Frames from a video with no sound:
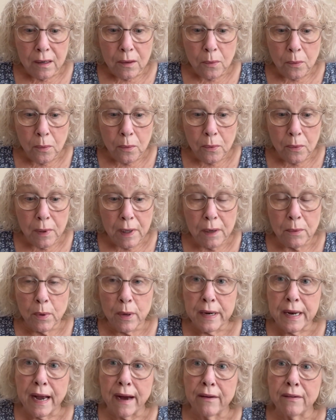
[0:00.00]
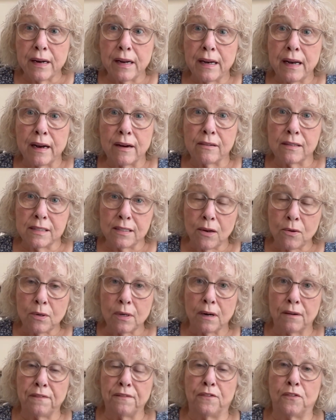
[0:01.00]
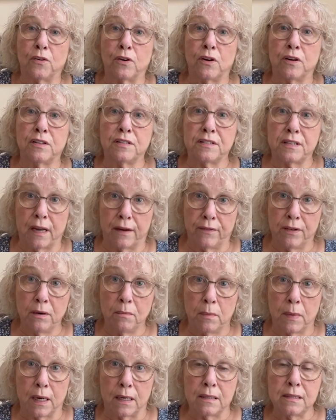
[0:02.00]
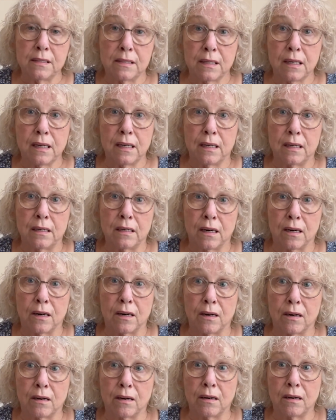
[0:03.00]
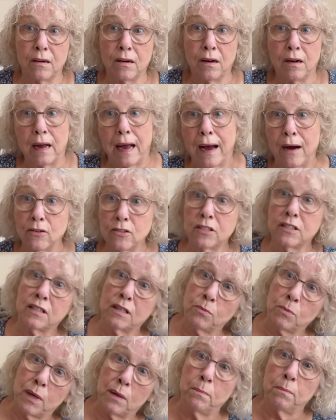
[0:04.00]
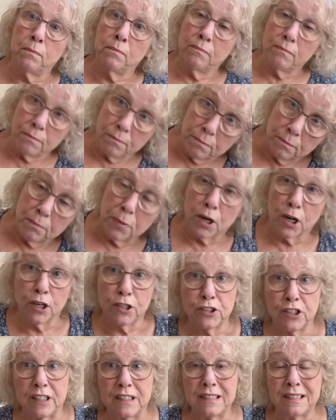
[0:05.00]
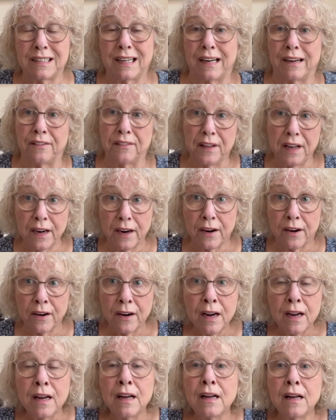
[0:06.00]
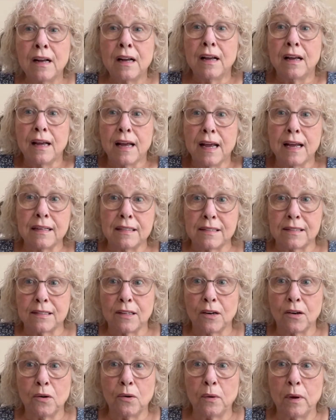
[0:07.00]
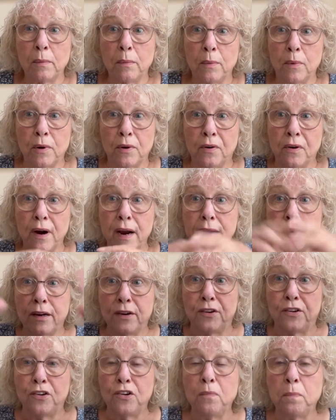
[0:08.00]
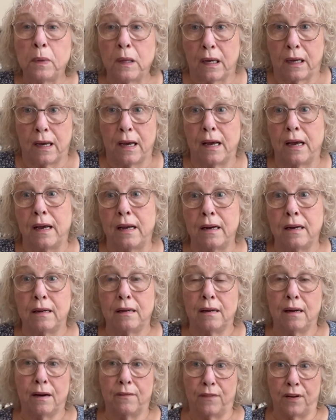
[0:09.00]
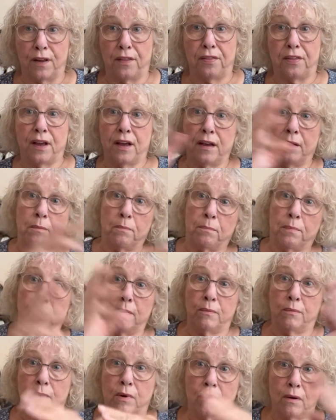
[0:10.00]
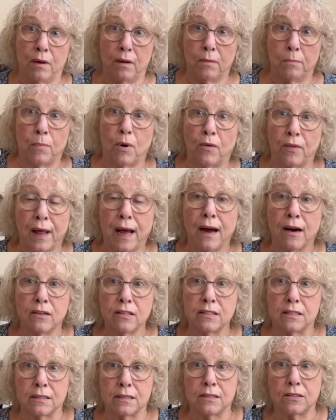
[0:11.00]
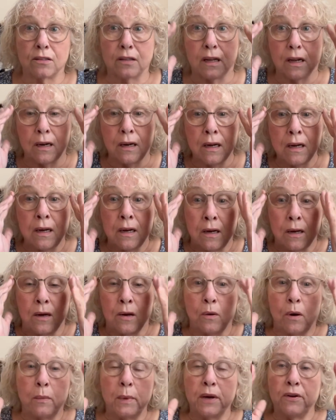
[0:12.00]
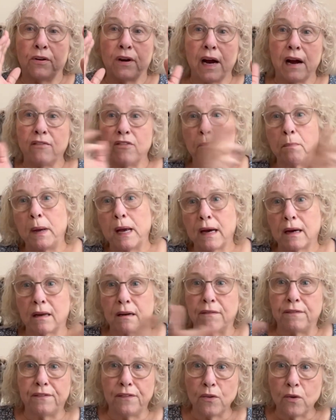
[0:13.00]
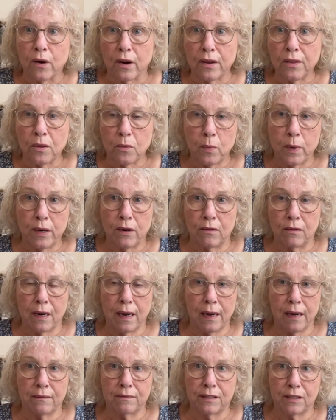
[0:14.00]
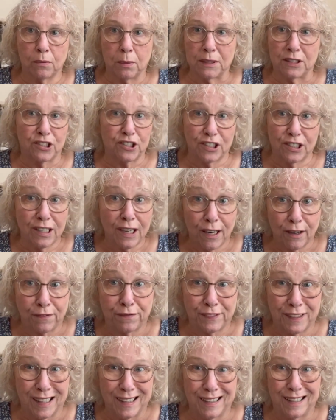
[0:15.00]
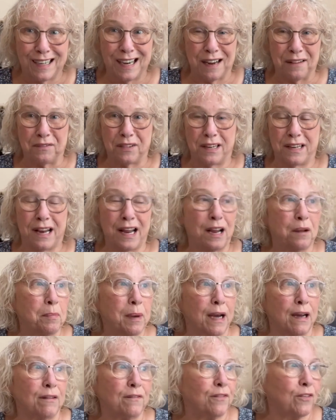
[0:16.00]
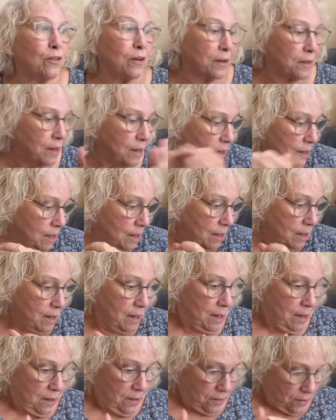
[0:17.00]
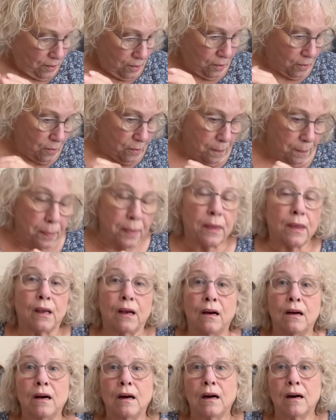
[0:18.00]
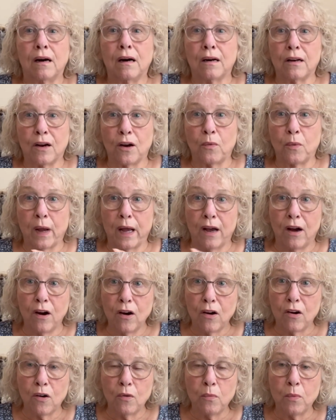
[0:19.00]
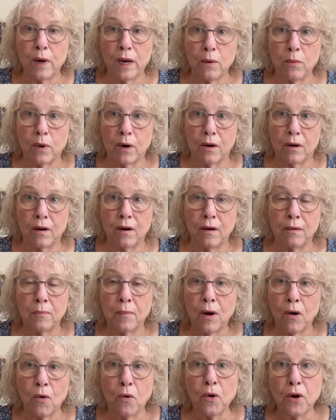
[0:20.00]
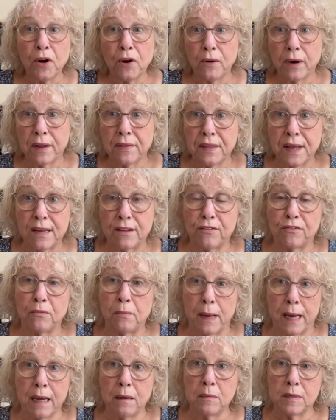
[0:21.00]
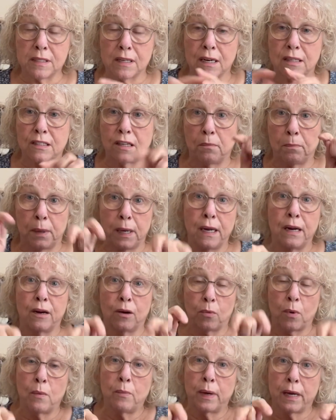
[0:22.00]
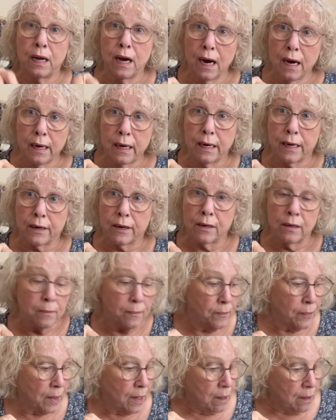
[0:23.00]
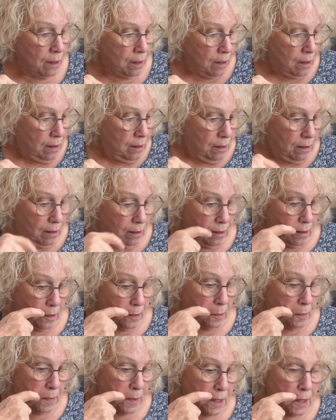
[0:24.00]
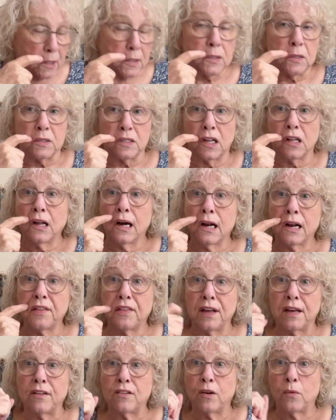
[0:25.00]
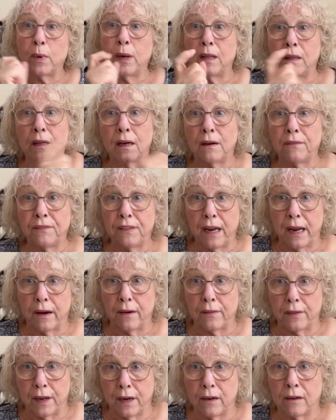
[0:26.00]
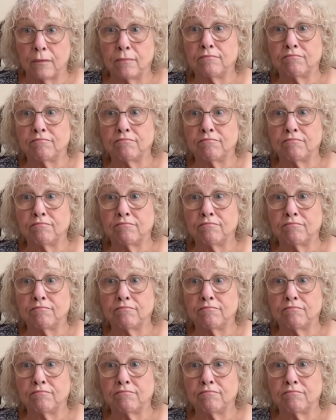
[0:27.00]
we were down in Arizona for seven months in our house that we purchased down there. And so we were trying to duplicate everything in both houses so that when we travel back and forth, we don't have so much stuff to have to take back and forth. So on our way home, we were ordering things from Amazon to be here when we got here uh, because there's a lot of things that we left down there.